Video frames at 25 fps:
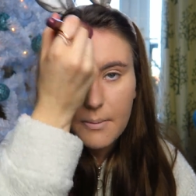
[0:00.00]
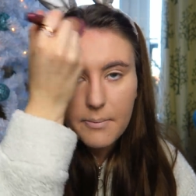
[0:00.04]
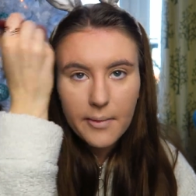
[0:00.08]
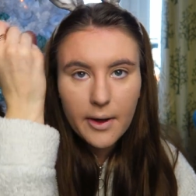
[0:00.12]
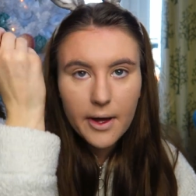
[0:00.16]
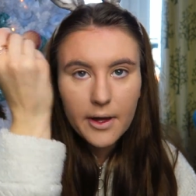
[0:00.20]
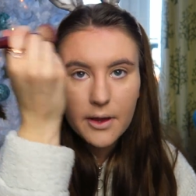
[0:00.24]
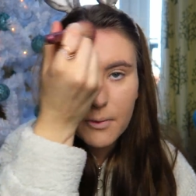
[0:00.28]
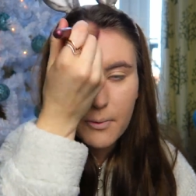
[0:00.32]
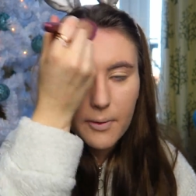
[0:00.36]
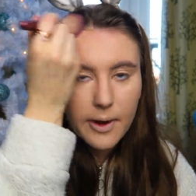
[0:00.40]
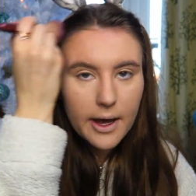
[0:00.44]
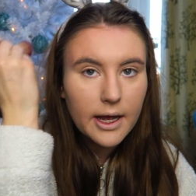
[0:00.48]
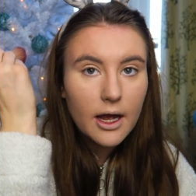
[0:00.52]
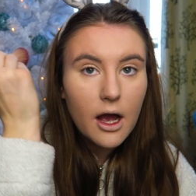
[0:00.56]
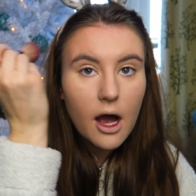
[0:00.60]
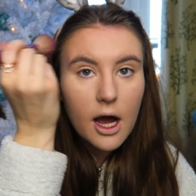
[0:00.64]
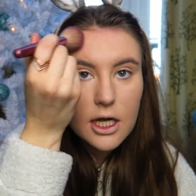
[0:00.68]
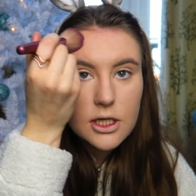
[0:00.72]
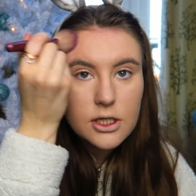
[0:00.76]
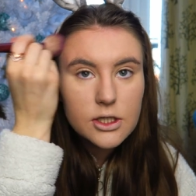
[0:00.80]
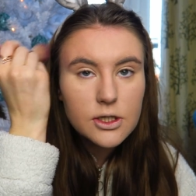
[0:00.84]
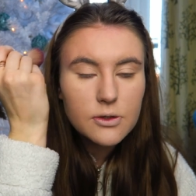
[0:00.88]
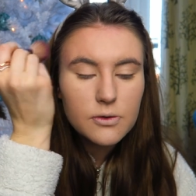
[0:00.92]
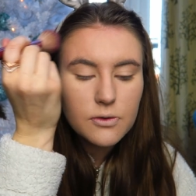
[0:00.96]
By the way,
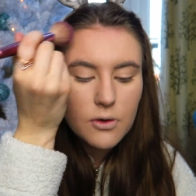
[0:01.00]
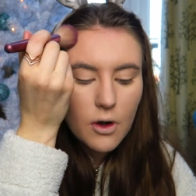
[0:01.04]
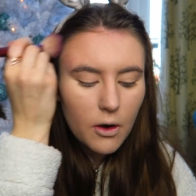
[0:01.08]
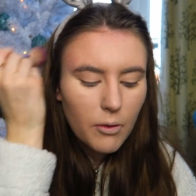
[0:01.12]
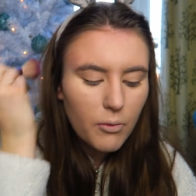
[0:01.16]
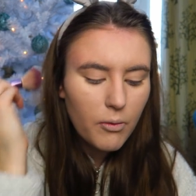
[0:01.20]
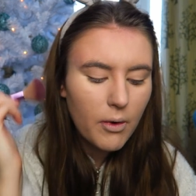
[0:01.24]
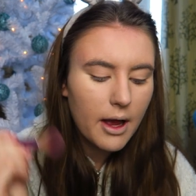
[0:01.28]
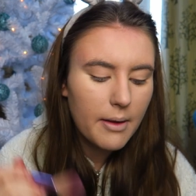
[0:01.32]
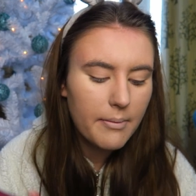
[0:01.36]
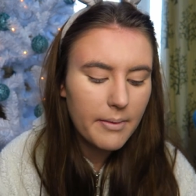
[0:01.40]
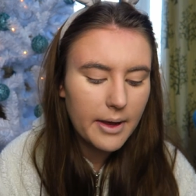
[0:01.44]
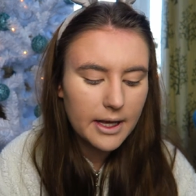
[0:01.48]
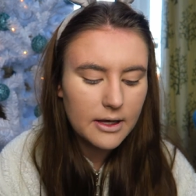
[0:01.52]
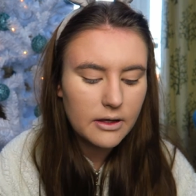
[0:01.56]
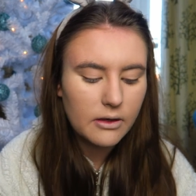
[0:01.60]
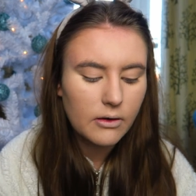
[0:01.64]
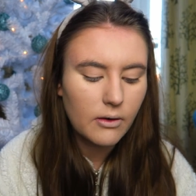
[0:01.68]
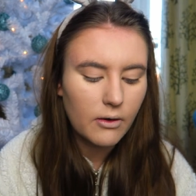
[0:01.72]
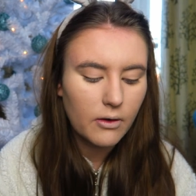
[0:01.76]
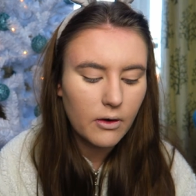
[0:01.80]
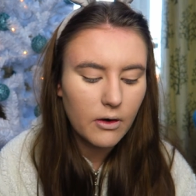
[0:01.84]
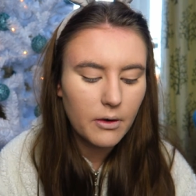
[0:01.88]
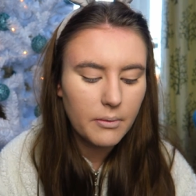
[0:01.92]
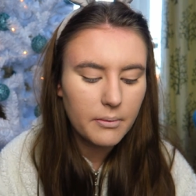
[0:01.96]
I do not wear
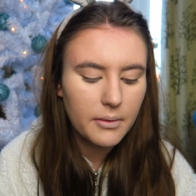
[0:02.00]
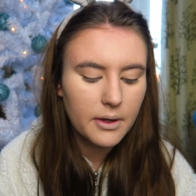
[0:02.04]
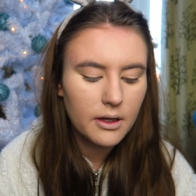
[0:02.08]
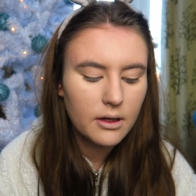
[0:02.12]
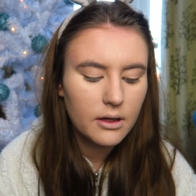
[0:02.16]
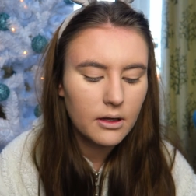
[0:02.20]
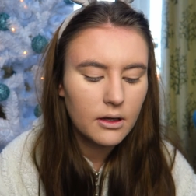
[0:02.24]
makeup.